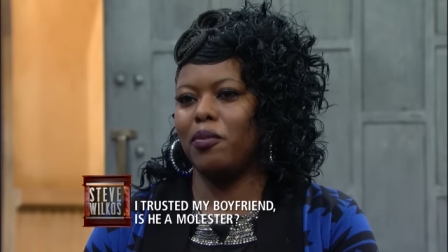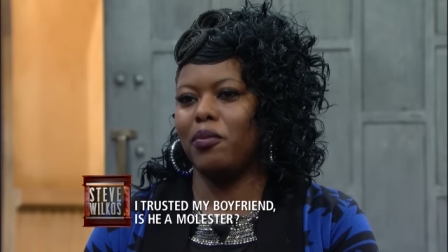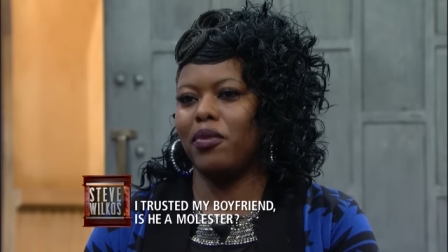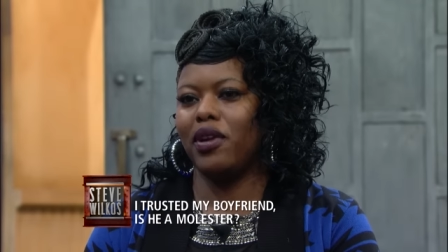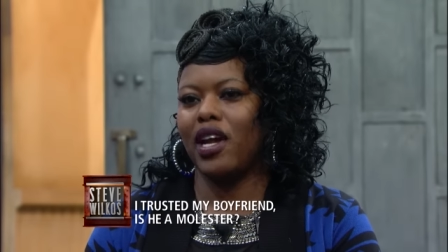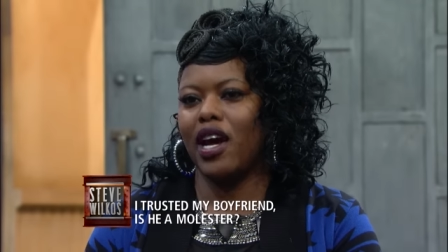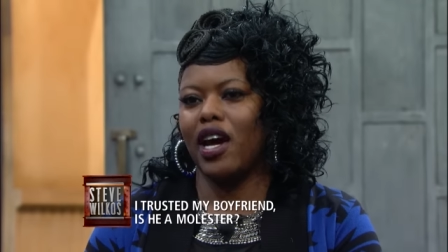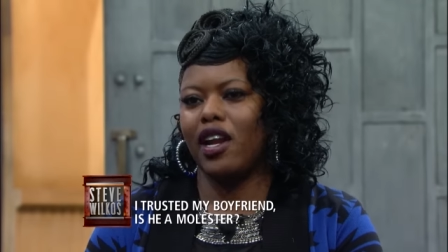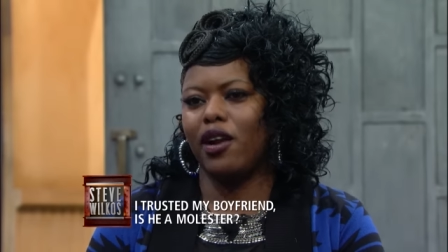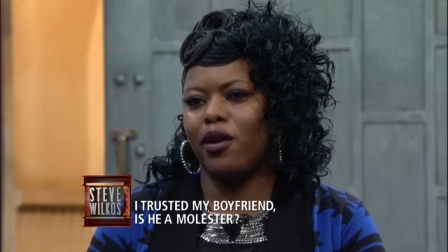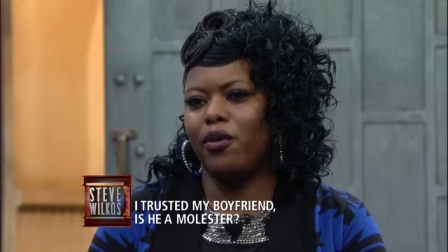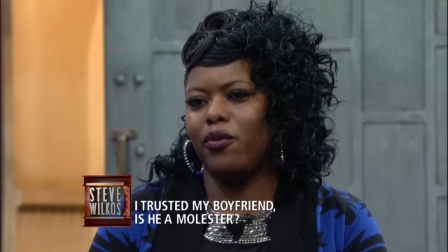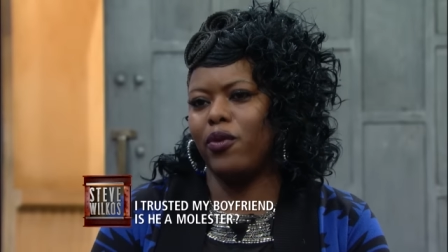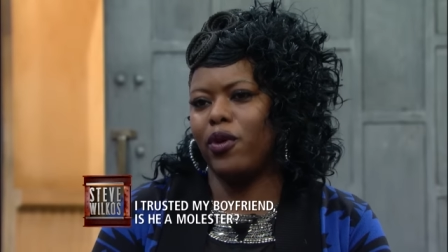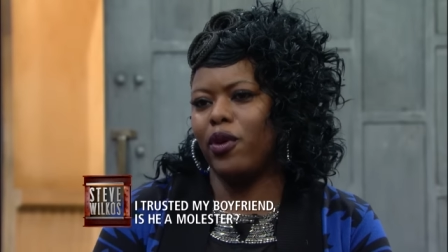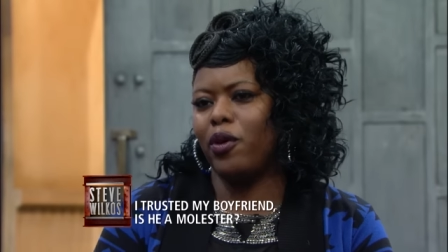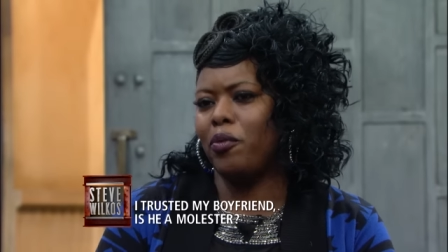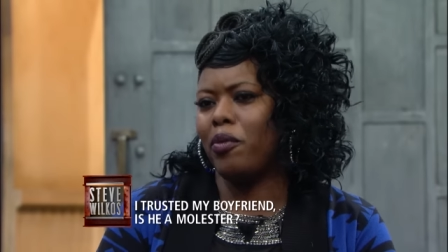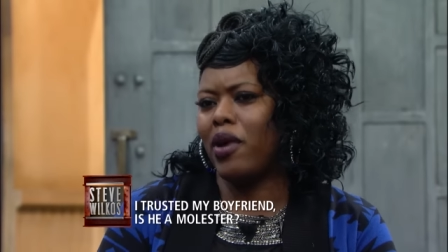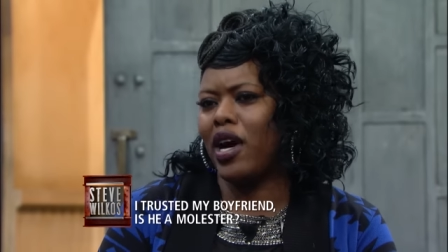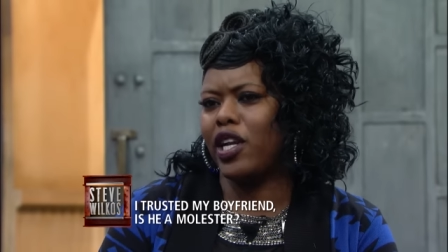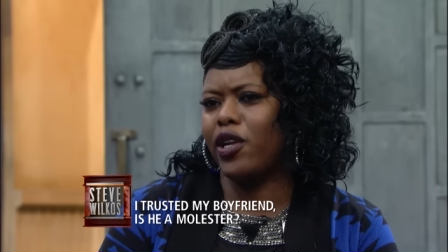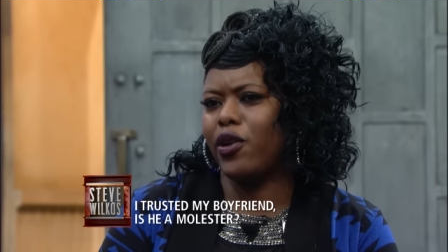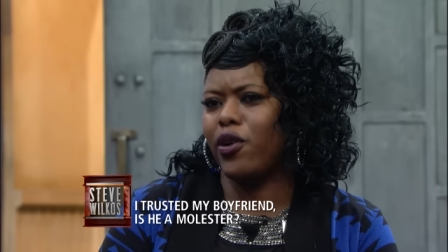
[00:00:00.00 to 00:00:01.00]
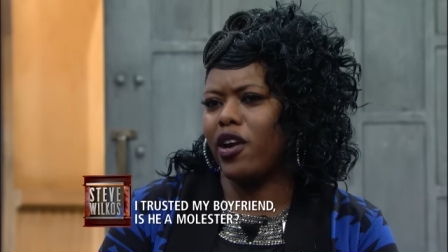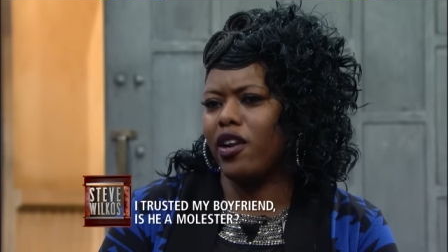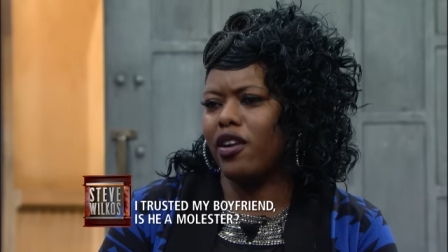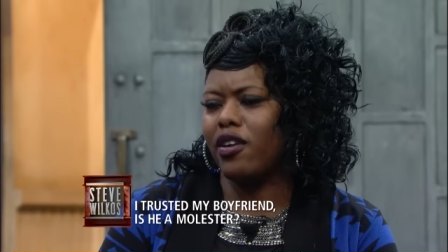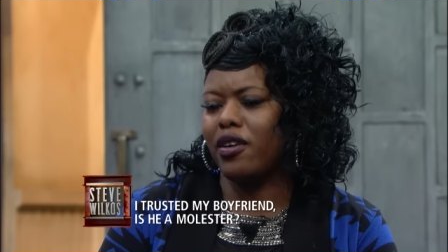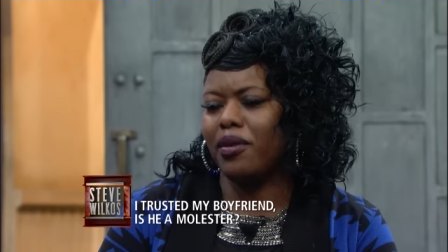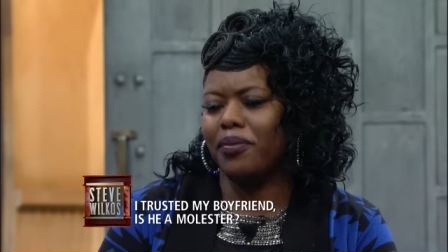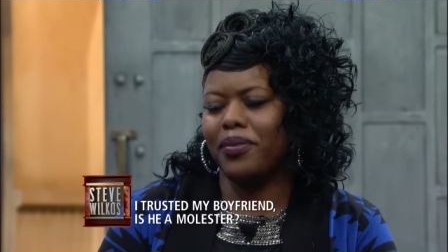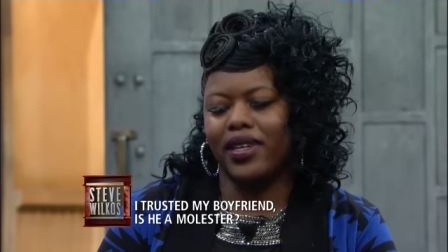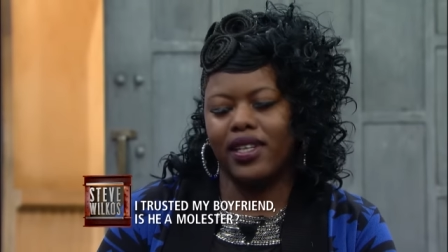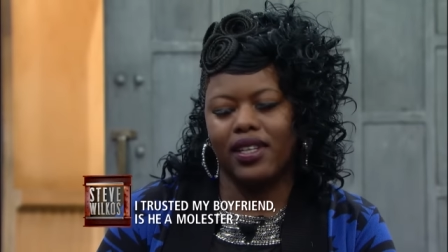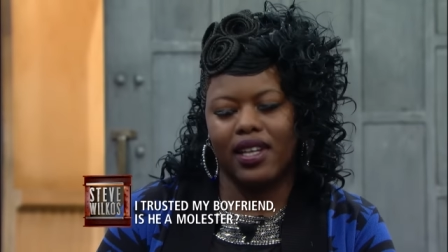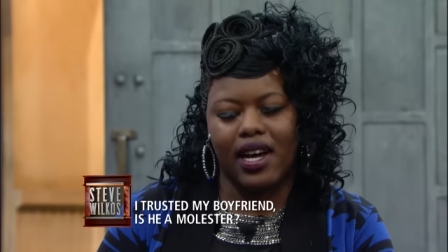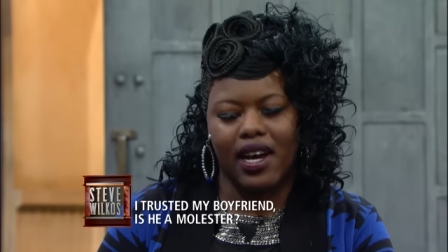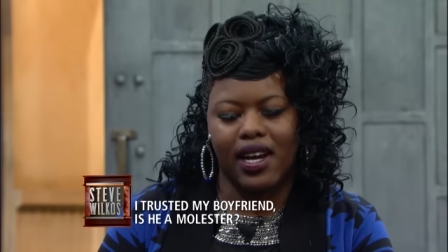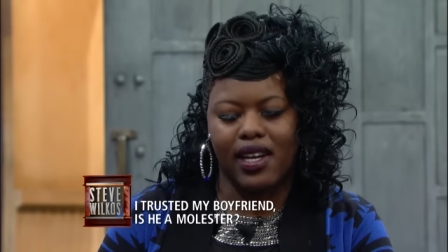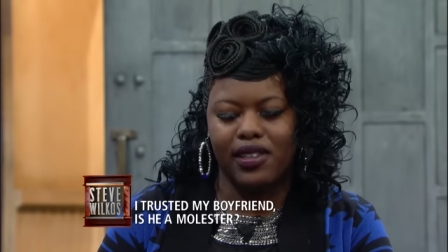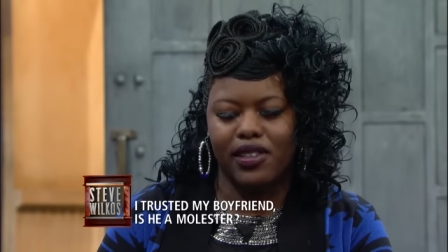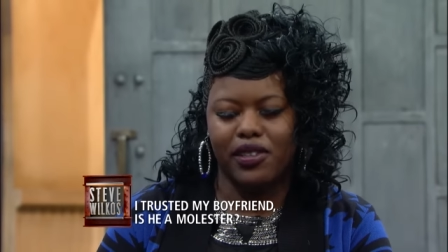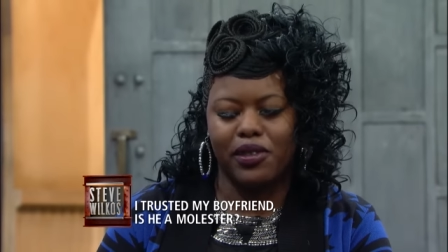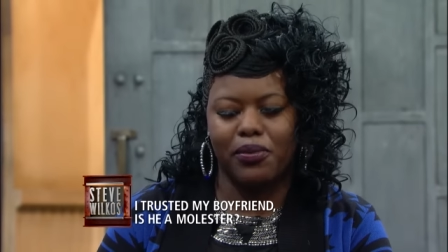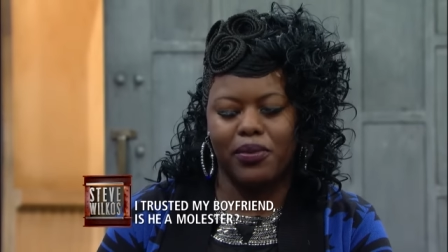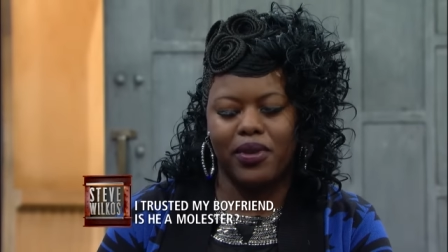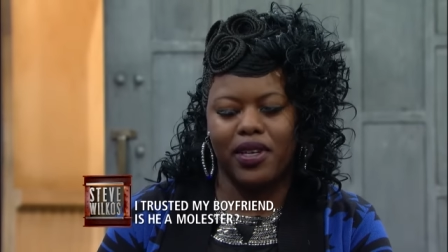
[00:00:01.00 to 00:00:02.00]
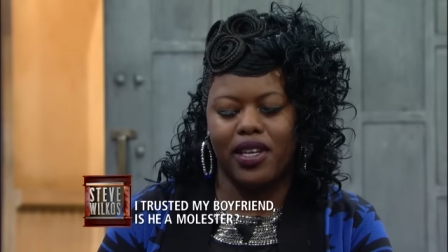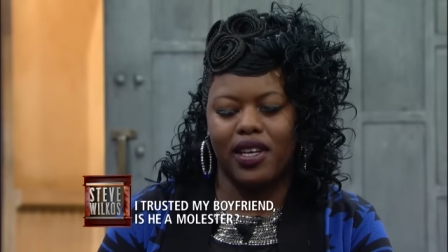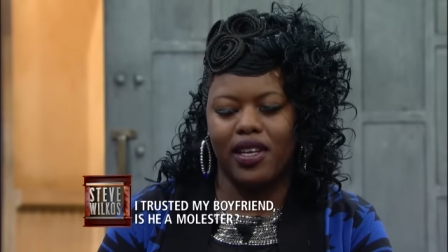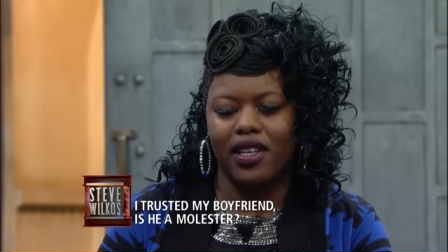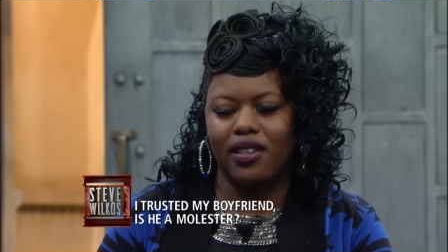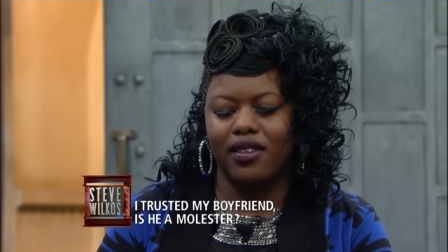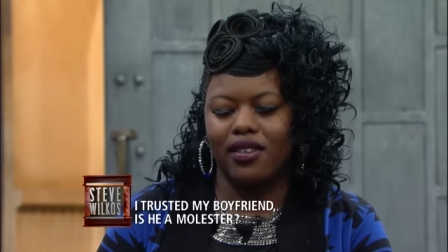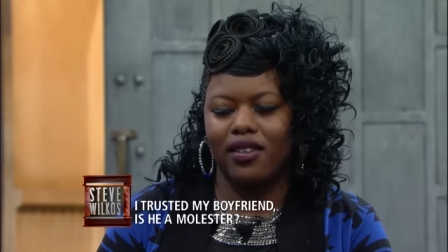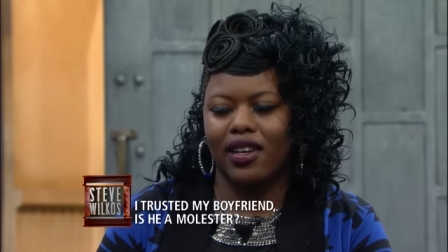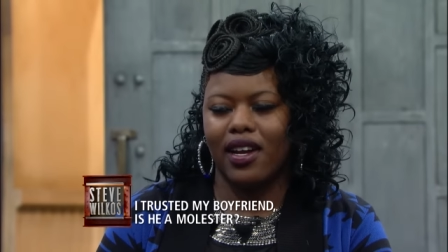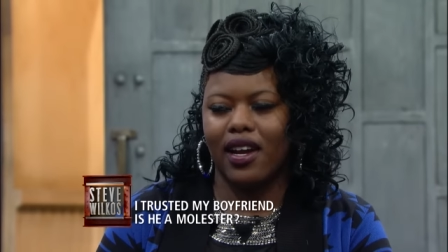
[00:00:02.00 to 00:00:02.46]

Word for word: but I don't want my daughter to be lying to me either.